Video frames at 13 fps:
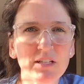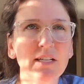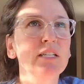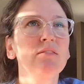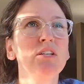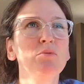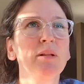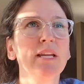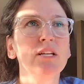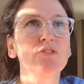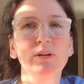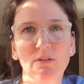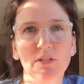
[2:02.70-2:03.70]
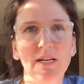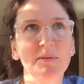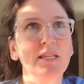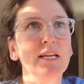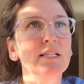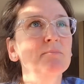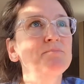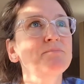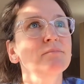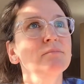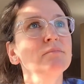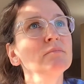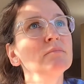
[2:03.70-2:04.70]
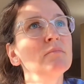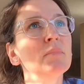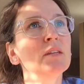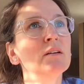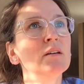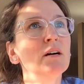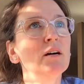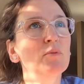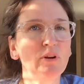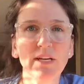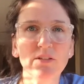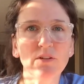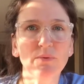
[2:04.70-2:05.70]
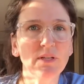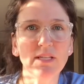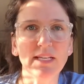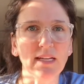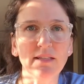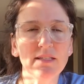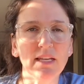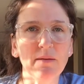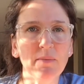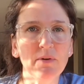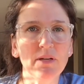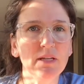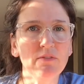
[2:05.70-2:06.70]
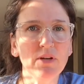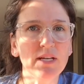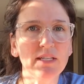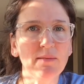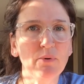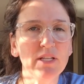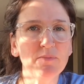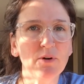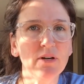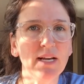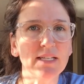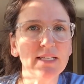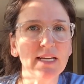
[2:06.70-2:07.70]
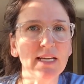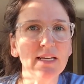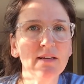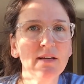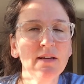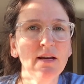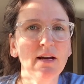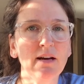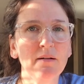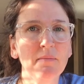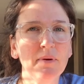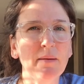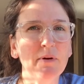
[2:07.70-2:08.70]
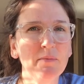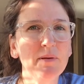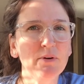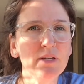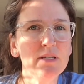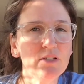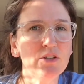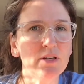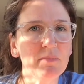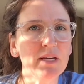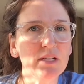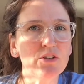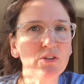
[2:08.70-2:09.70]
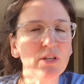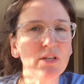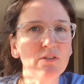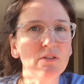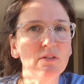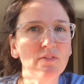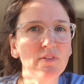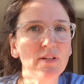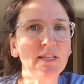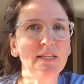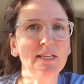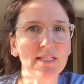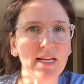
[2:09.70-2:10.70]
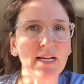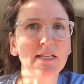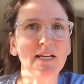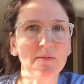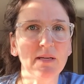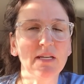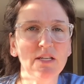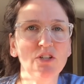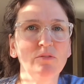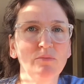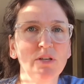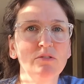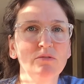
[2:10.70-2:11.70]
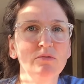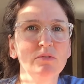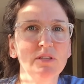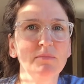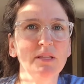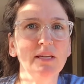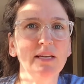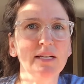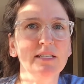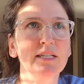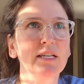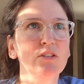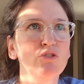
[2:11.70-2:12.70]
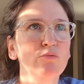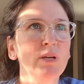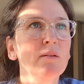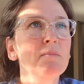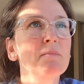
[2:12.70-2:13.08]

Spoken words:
activity do you plan on doing? Those types of things. Grading is going to work exactly the same. I'm going to give you guys 10 points per exit ticket, and I'm going to be pretty diligent, making sure that you're fulfilling the exact expectation when you submit that exit ticket to me.